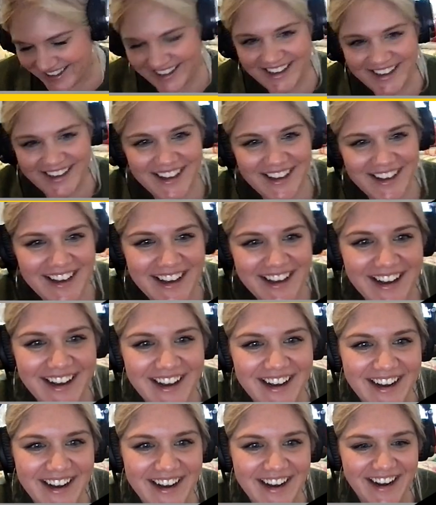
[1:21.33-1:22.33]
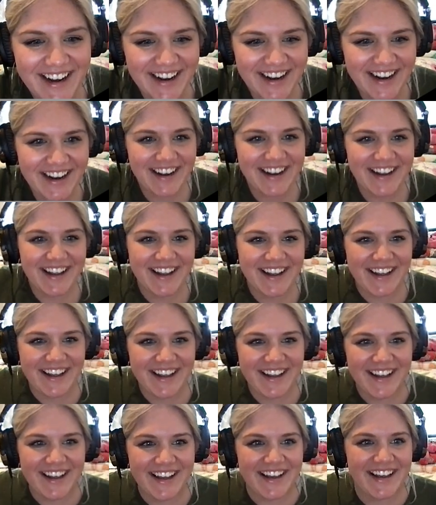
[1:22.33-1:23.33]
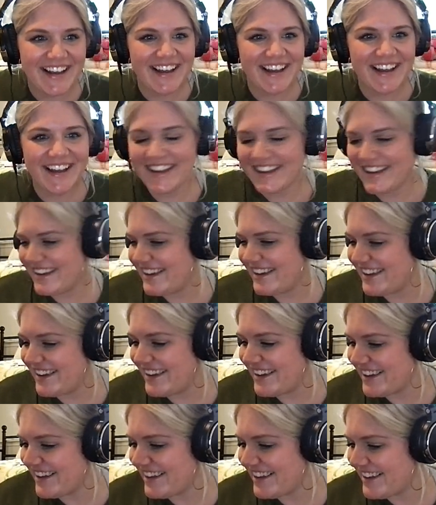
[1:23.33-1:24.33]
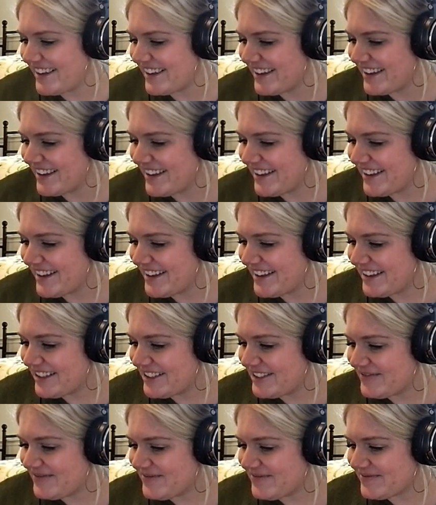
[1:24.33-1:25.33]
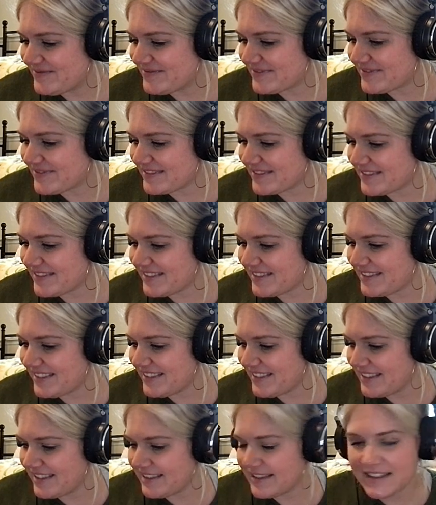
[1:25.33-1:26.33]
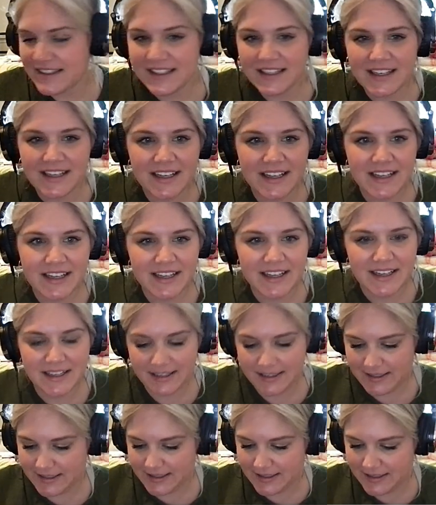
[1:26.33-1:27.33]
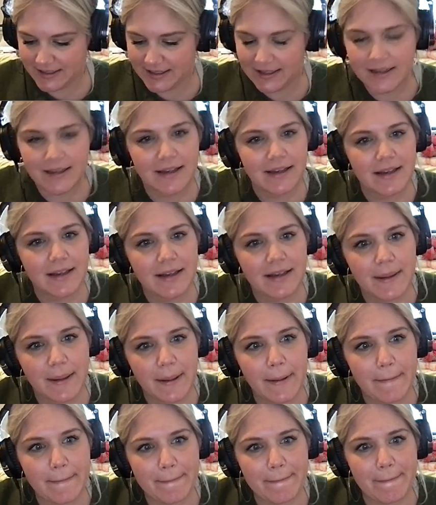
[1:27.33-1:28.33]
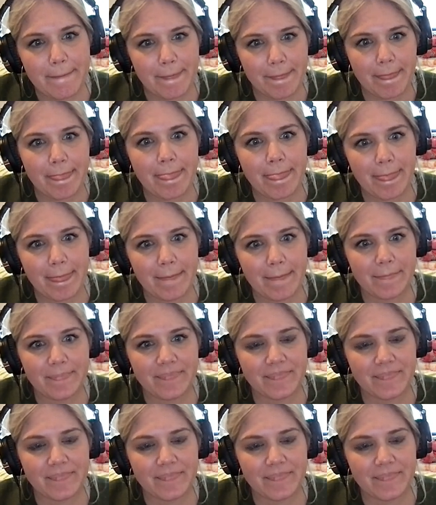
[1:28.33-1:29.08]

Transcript: [no speech]